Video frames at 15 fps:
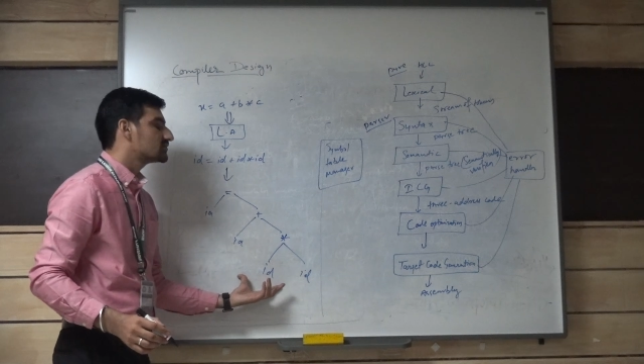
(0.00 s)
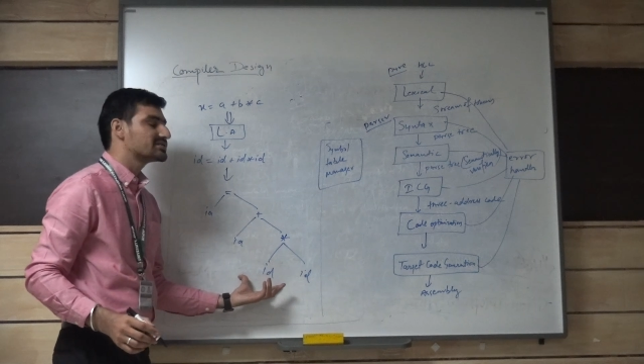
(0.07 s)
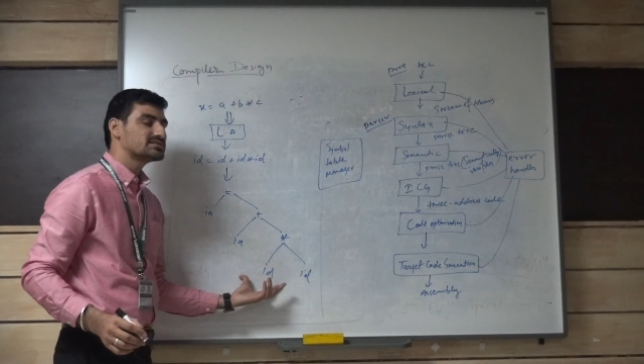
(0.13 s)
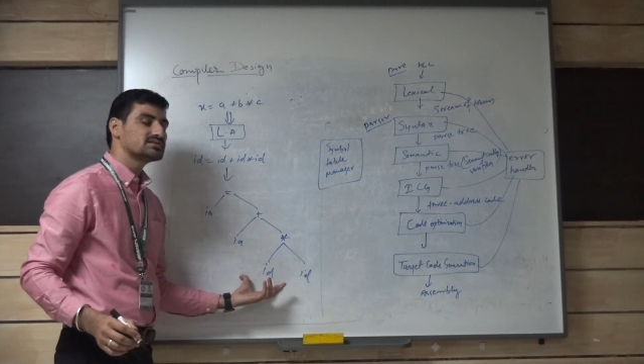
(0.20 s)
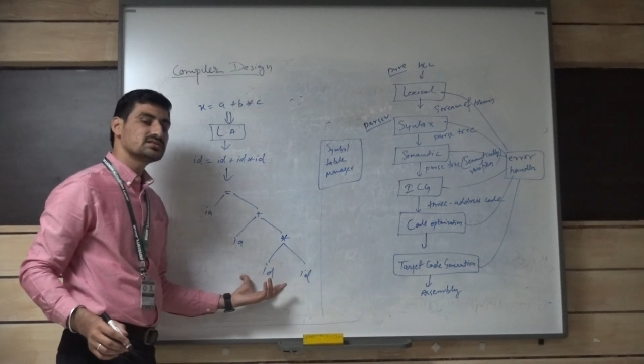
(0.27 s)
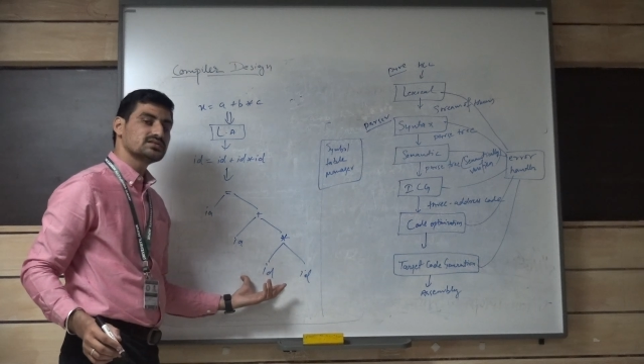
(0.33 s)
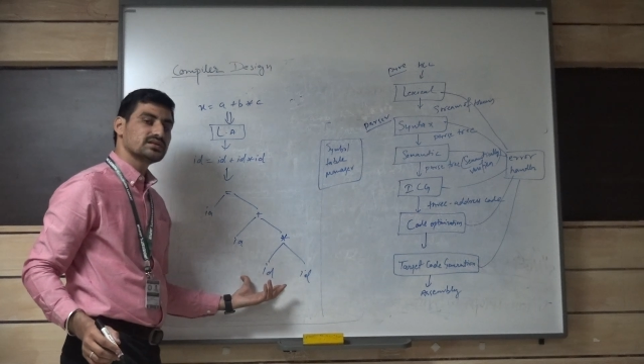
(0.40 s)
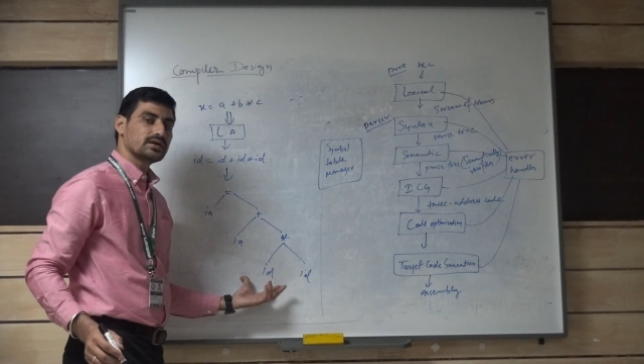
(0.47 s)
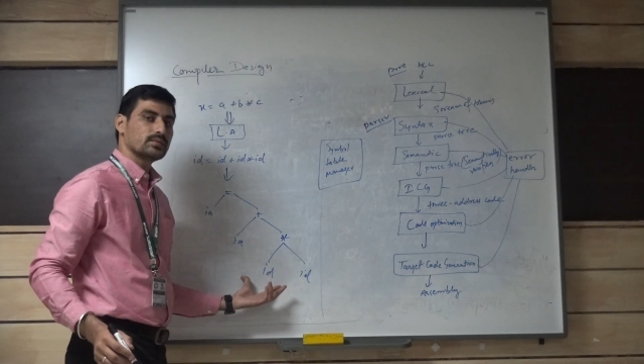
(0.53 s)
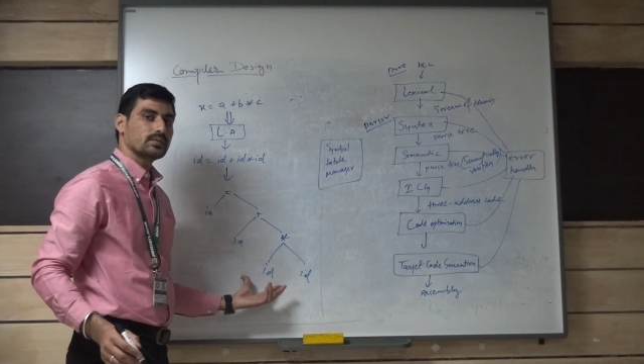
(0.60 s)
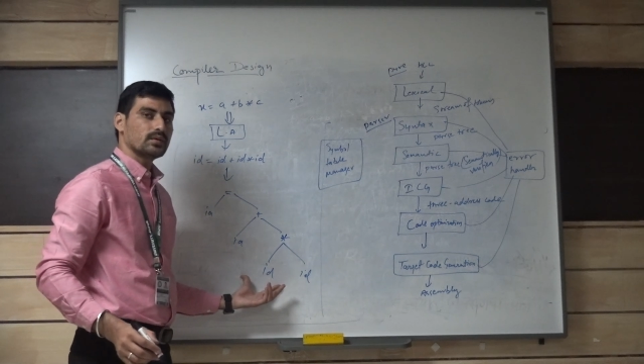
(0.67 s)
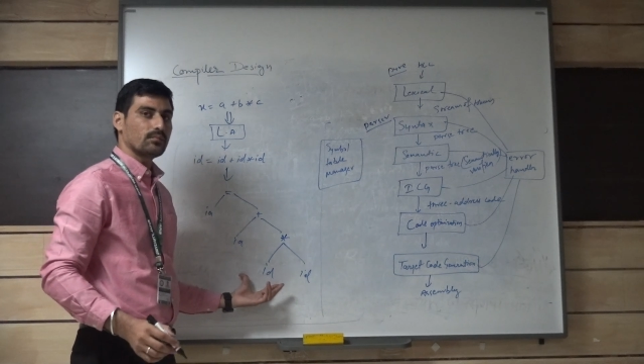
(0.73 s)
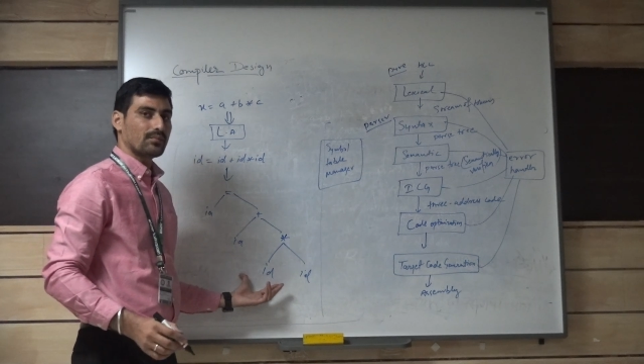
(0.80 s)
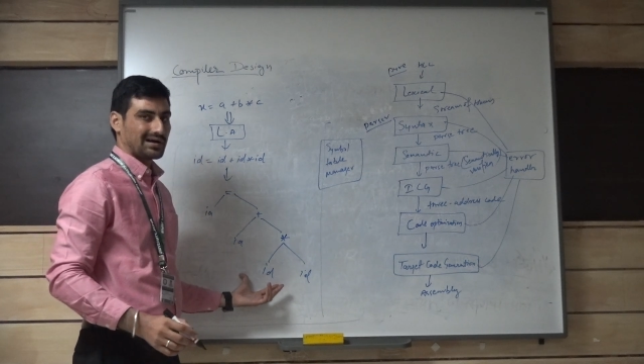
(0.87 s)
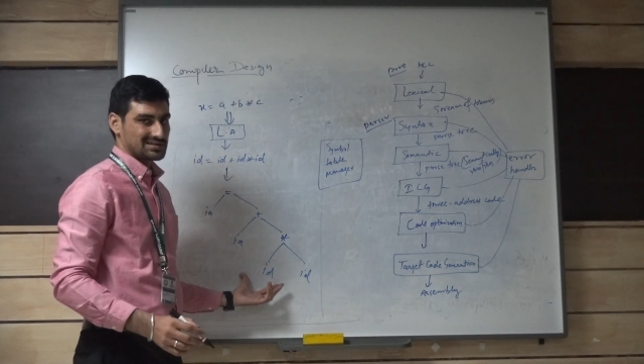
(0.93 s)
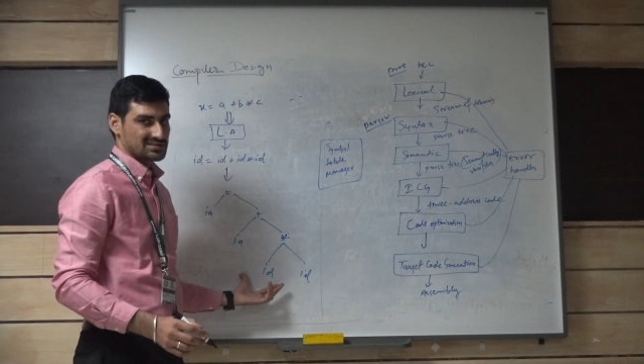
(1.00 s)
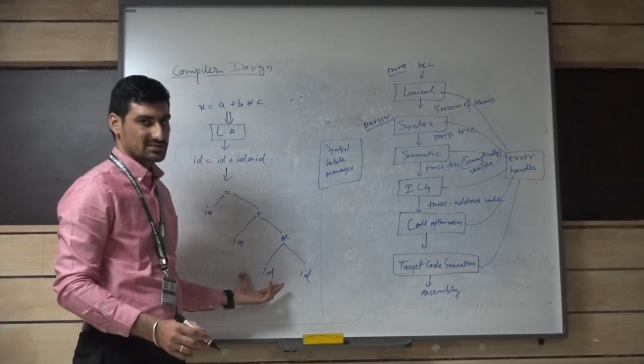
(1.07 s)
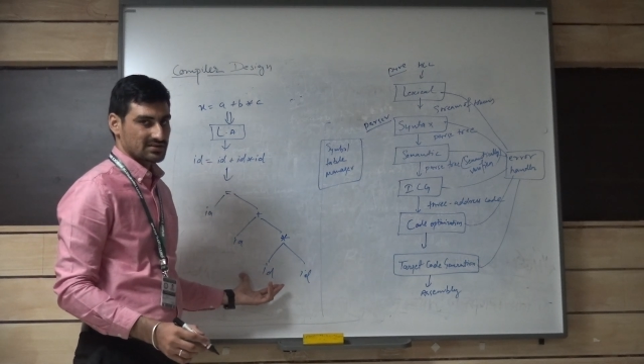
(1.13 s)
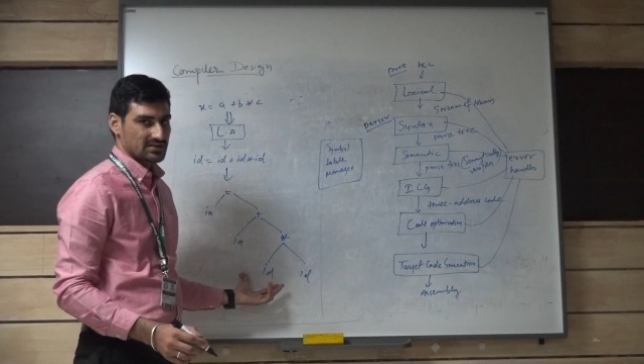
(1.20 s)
this is a parse